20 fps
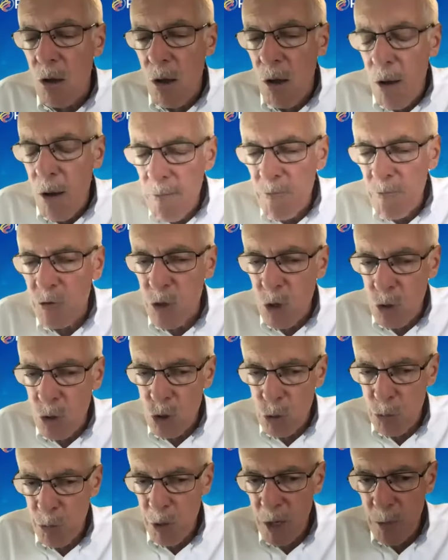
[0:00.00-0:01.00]
of
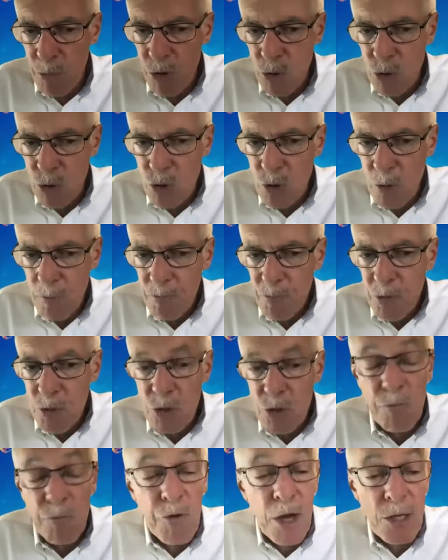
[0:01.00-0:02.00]
those papers
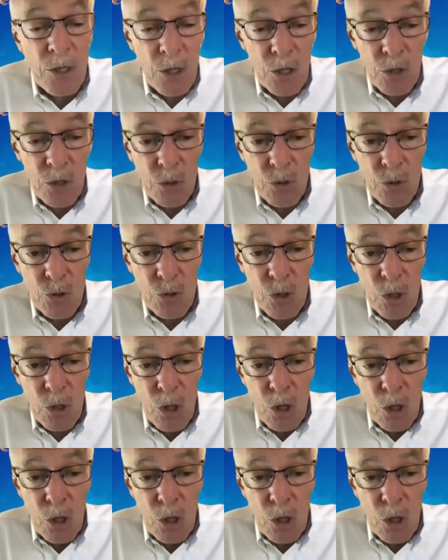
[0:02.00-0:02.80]
to find others.